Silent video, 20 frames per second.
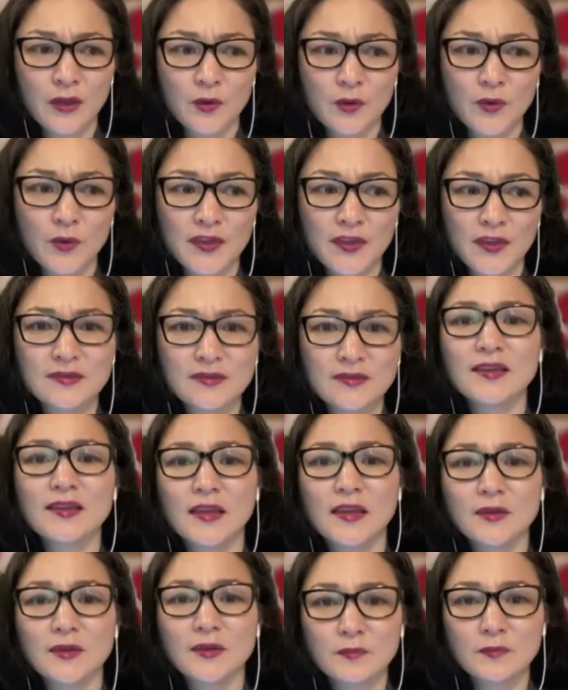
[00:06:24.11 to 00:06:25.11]
with his
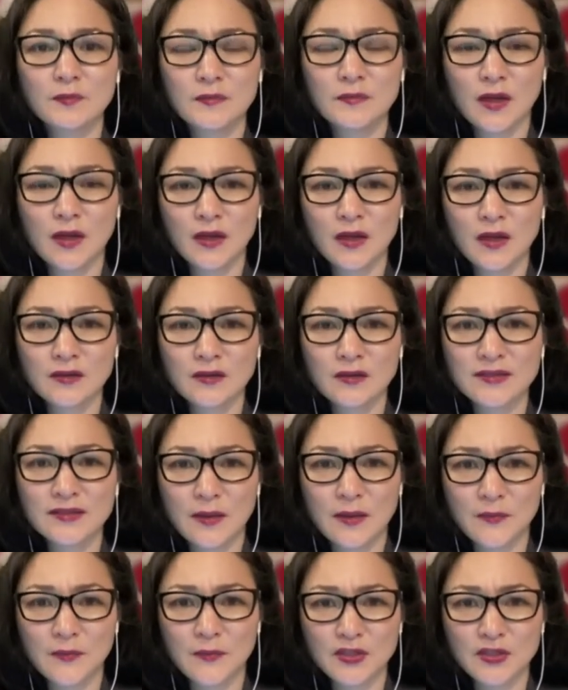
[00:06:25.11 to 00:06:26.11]
skin
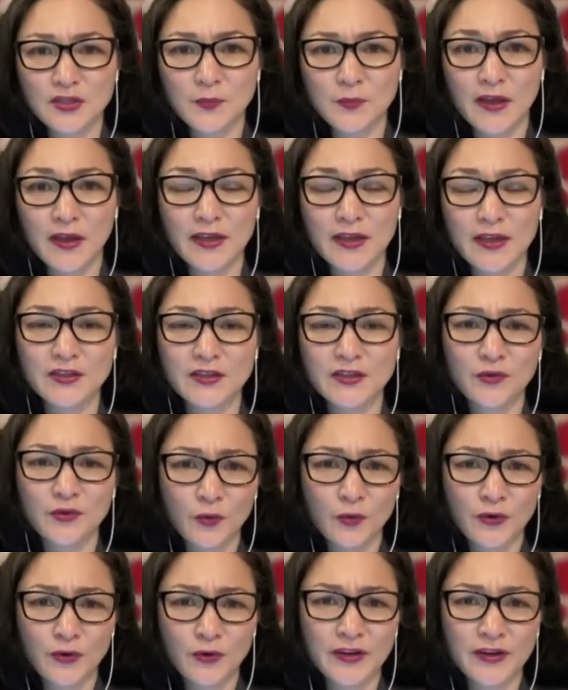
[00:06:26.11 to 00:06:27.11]
damaged by Agent
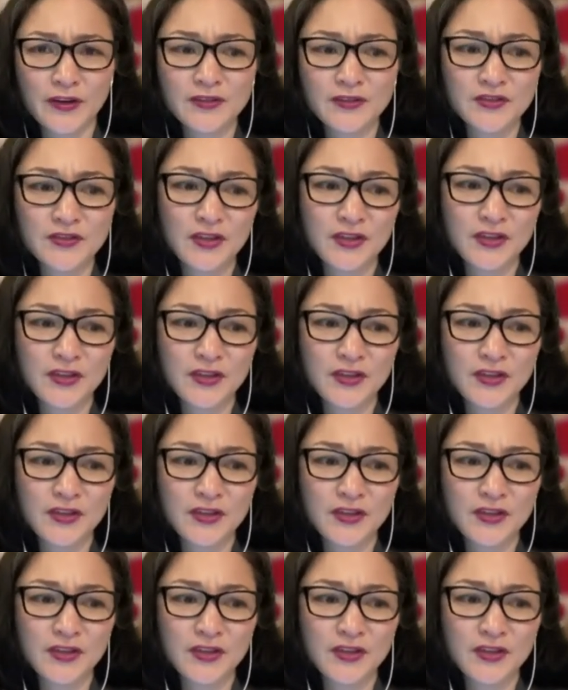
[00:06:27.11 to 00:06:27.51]
Orange.